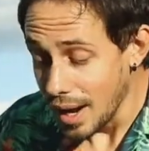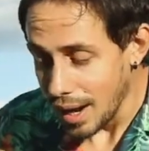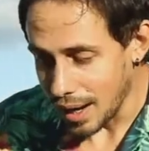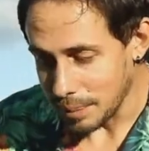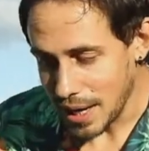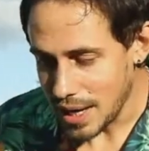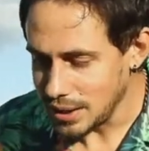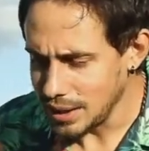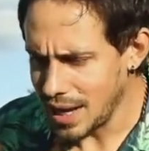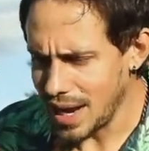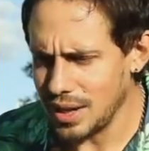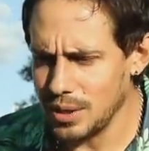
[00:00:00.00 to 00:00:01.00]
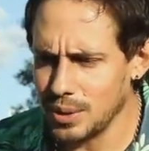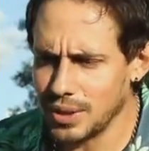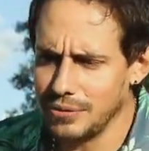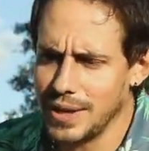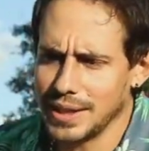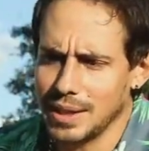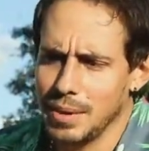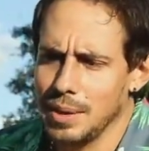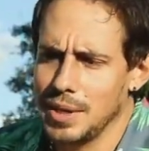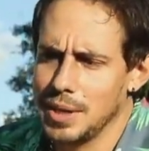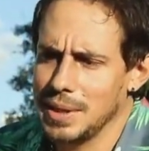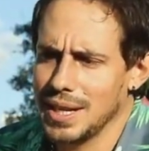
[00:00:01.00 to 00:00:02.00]
I'm guessing it had to do with the fact that
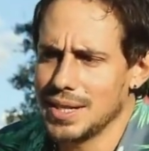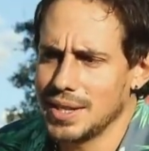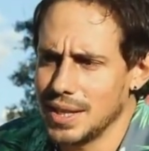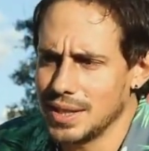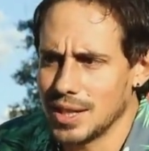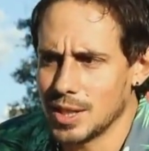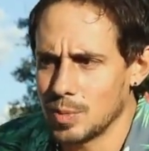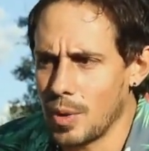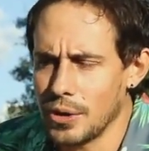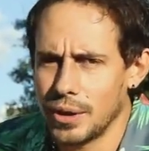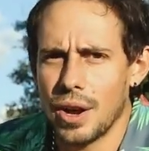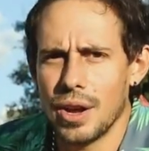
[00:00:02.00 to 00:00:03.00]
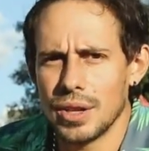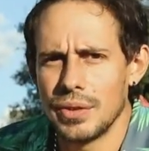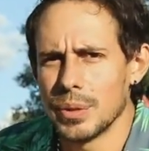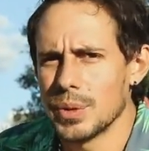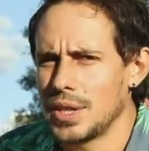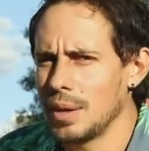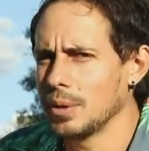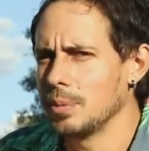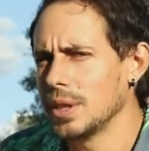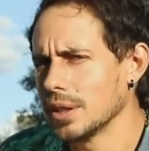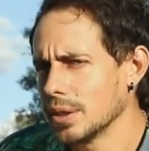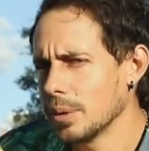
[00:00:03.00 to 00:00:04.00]
maybe because it's a smaller olive, it was able to
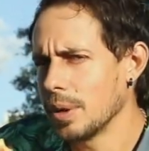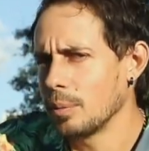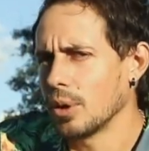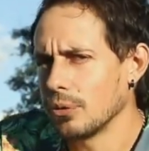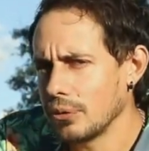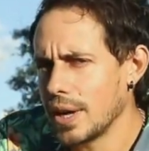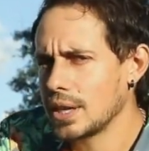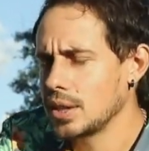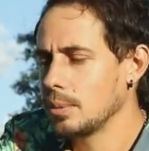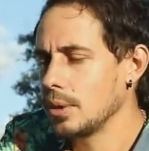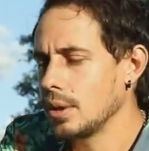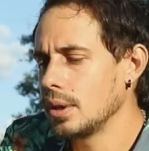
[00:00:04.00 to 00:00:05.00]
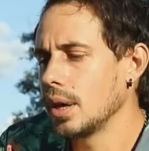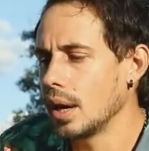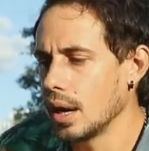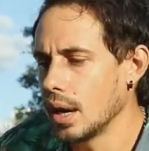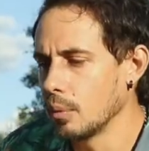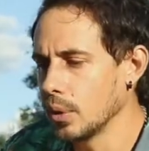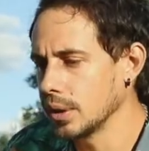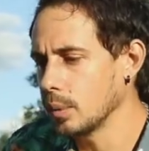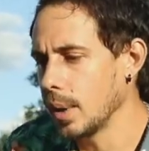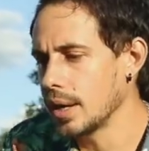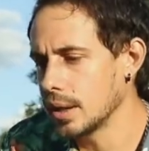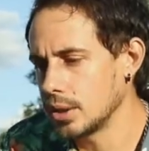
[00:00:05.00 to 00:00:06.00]
be a little bit more flexible with the
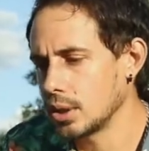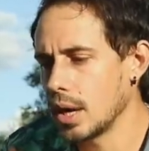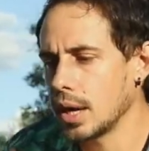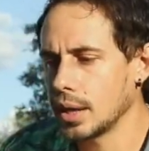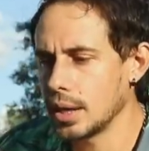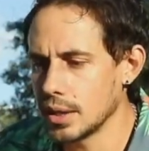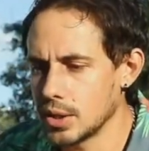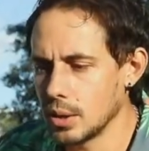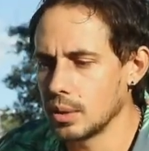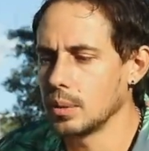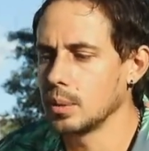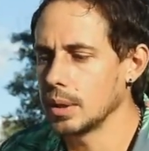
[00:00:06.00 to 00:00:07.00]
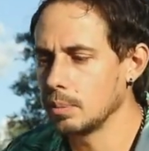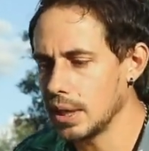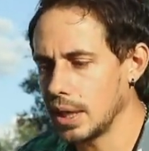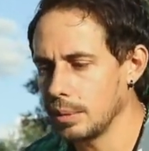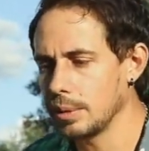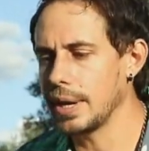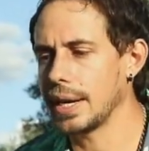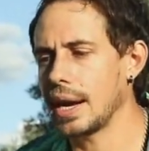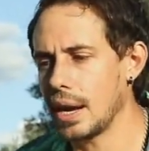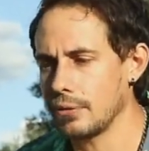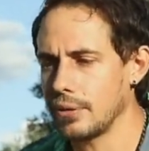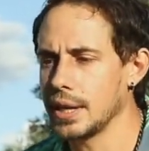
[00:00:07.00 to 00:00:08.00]
weight of the truck. And so with me coming back
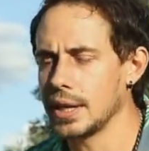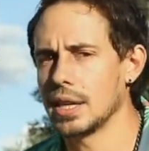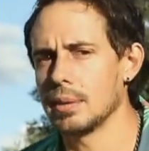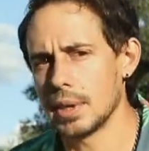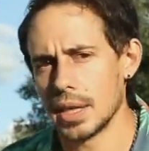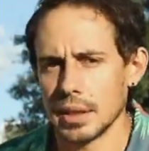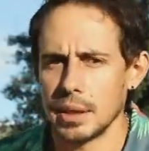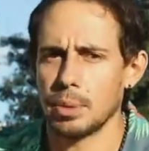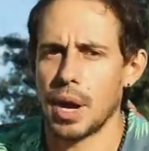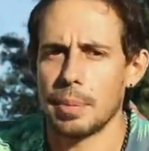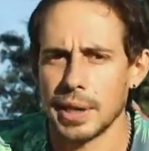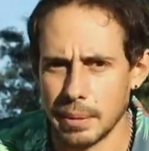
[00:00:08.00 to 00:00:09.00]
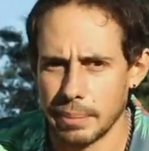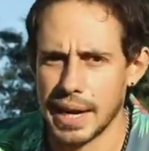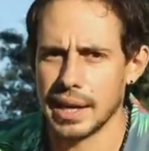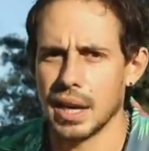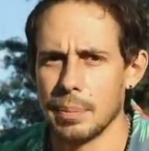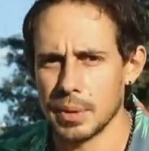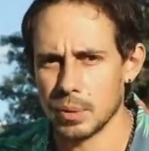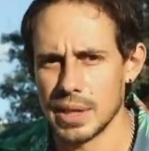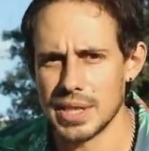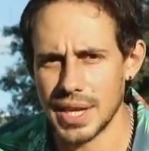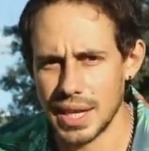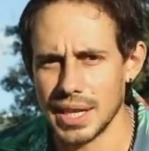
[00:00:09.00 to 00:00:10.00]
out, finding it immediately, propping it back up and
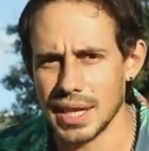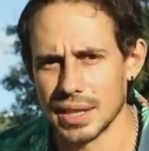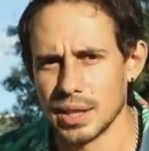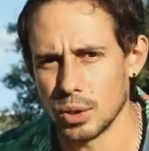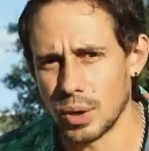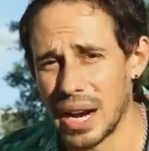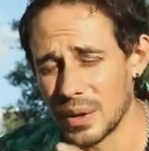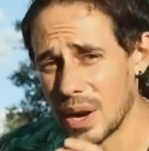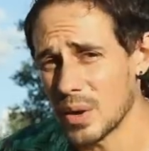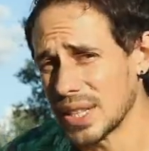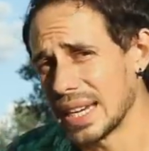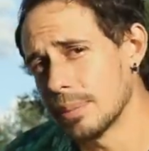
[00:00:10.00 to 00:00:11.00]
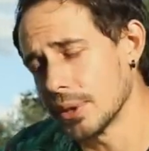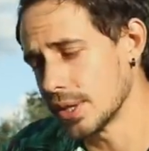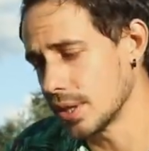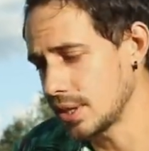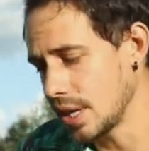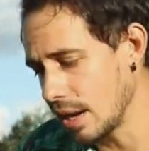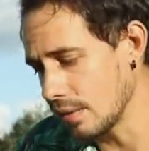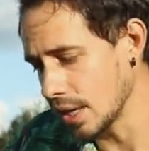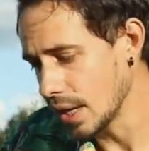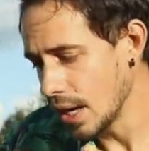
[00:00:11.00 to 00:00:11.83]
resetting it in the ground, I was able to save it.